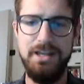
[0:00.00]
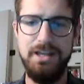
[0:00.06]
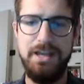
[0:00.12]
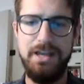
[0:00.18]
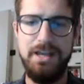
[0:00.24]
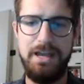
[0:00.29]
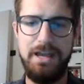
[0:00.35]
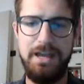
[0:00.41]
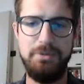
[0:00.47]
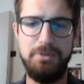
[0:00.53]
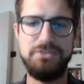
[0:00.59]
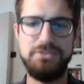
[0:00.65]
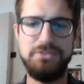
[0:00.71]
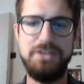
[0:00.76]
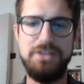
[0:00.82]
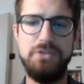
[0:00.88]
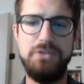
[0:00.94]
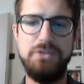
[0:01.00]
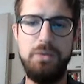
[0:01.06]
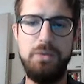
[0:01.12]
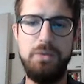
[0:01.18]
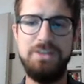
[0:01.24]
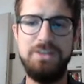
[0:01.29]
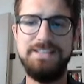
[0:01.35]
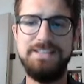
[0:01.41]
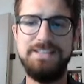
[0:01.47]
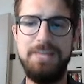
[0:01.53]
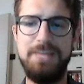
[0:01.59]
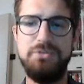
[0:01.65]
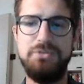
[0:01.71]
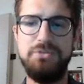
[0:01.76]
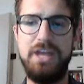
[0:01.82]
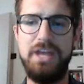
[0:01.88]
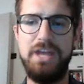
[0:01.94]
And I will try to get 1 step
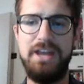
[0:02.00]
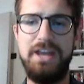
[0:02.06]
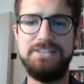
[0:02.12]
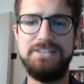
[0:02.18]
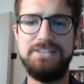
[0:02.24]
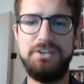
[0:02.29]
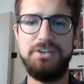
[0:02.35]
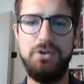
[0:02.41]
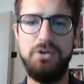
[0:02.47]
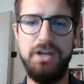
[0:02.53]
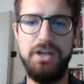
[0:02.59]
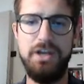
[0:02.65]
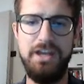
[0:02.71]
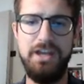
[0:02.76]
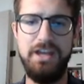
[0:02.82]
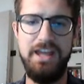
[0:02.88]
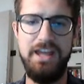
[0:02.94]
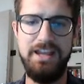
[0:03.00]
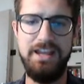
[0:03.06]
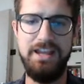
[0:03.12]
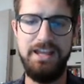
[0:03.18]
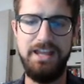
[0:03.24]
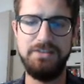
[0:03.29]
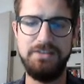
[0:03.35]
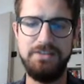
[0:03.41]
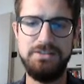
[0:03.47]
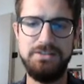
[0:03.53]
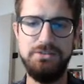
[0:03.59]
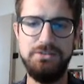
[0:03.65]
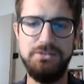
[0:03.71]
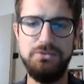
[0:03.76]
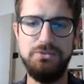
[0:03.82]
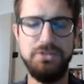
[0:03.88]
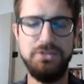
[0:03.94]
to get an extra coin, and again,
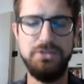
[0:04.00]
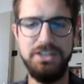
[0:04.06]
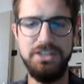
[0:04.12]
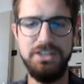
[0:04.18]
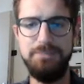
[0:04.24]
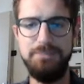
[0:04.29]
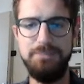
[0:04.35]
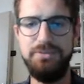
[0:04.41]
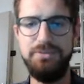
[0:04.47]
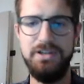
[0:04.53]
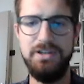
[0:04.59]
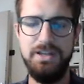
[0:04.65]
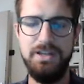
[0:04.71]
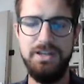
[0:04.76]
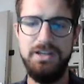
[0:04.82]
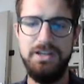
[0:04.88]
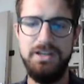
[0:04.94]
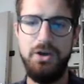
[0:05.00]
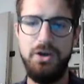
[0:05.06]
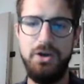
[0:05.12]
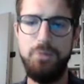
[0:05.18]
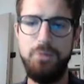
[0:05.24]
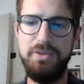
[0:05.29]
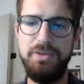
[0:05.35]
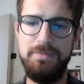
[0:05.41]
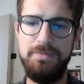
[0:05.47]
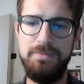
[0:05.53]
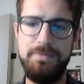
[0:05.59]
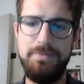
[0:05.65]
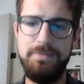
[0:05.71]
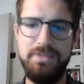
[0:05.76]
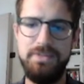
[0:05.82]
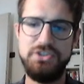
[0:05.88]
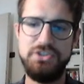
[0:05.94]
to keep open
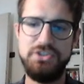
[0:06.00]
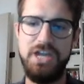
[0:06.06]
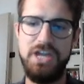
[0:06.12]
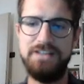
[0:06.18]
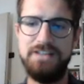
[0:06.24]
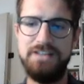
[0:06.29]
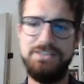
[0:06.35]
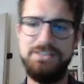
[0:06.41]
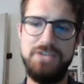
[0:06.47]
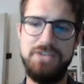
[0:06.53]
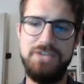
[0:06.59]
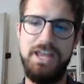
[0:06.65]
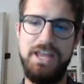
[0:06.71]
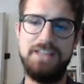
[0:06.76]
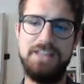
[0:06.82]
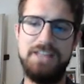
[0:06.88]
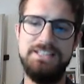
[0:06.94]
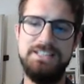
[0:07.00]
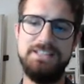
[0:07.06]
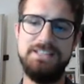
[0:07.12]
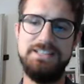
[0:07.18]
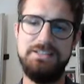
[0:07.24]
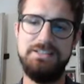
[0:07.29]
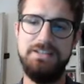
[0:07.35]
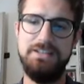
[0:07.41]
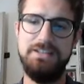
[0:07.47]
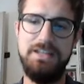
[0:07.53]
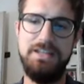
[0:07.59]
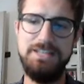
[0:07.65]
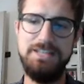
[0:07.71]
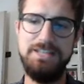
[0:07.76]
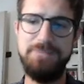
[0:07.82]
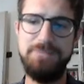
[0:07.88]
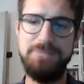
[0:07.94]
the chance to get an assistant.
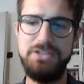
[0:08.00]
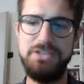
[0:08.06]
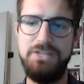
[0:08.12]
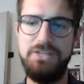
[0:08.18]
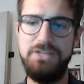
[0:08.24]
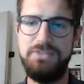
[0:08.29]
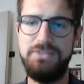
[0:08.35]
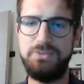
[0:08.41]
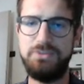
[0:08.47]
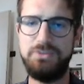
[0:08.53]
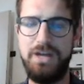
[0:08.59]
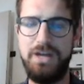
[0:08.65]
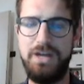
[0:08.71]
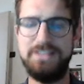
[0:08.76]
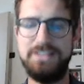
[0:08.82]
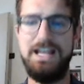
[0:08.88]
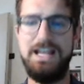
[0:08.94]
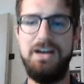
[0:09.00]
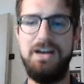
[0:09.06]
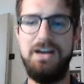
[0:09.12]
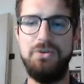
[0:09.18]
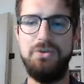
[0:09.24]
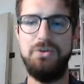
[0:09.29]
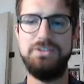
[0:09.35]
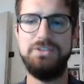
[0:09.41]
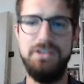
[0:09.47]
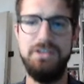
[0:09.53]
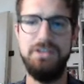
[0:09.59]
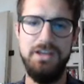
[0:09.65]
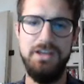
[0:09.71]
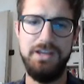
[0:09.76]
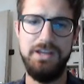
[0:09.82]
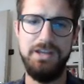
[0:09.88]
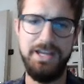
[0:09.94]
Especially if this one is out,
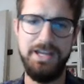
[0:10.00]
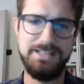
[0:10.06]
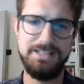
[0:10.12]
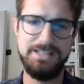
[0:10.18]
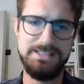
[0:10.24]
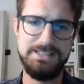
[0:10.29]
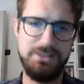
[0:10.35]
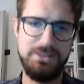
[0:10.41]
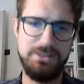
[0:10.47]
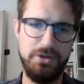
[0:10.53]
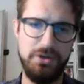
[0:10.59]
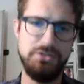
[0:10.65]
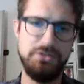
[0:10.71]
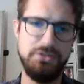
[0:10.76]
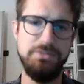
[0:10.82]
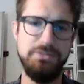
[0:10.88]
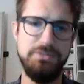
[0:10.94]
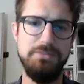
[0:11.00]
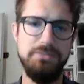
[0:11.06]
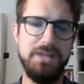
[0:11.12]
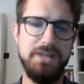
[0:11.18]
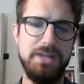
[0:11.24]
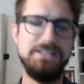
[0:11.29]
that's going to be my